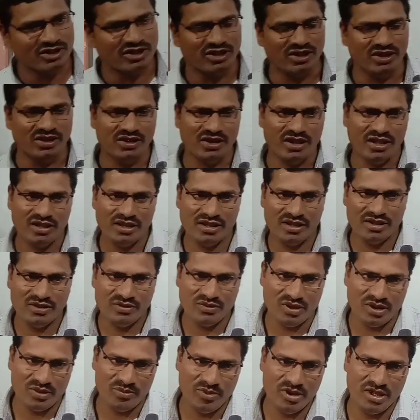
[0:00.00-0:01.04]
In that
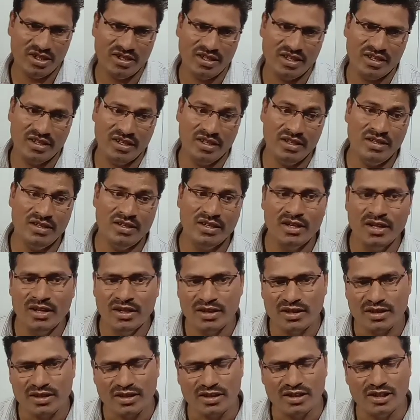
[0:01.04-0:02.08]
environment, again,
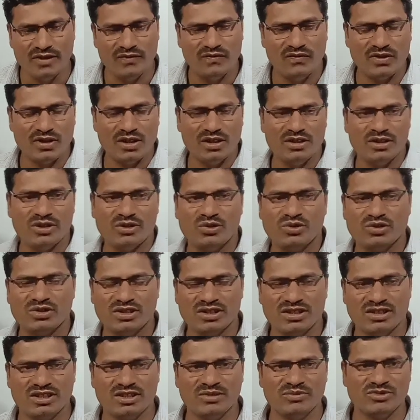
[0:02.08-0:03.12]
different
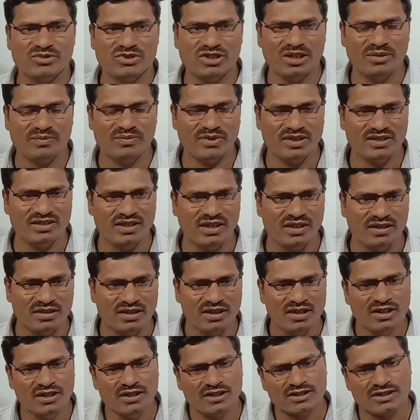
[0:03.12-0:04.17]
ecosystems are present.
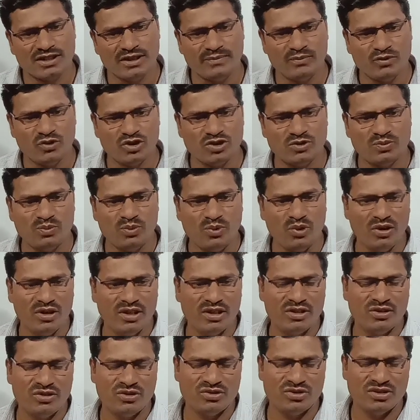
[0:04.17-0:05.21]
Suppose pond
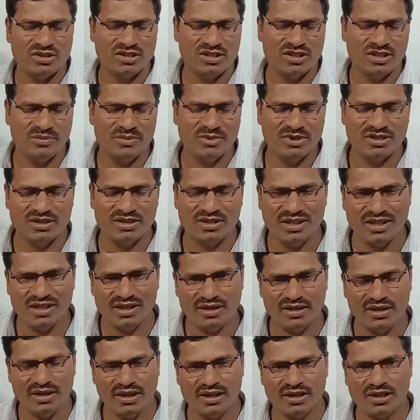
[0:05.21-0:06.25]
ecosystem is there,
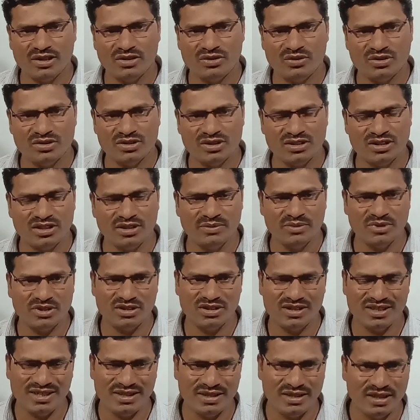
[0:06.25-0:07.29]
lake ecosystem is
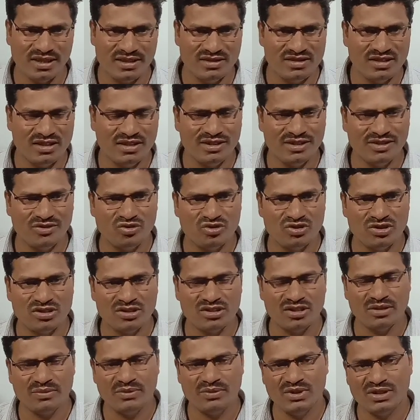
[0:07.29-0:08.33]
there, desert
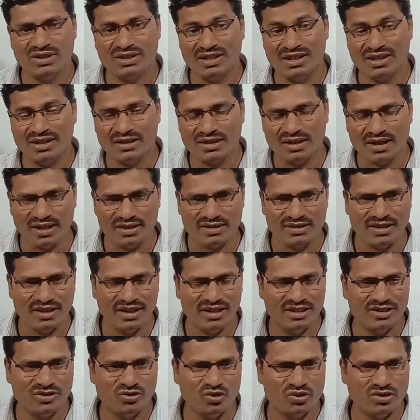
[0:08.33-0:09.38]
ecosystem is there,
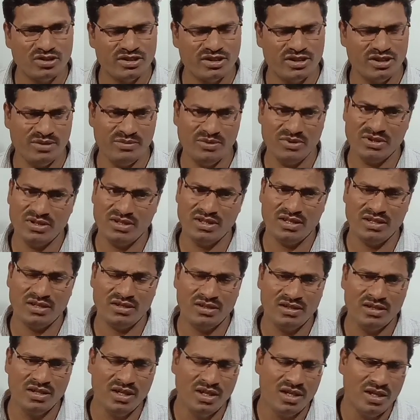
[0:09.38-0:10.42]
grassland ecosystem is there,
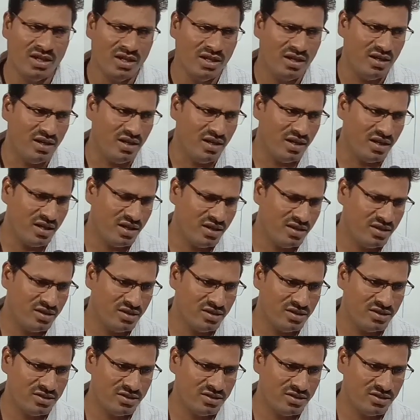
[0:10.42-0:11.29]
again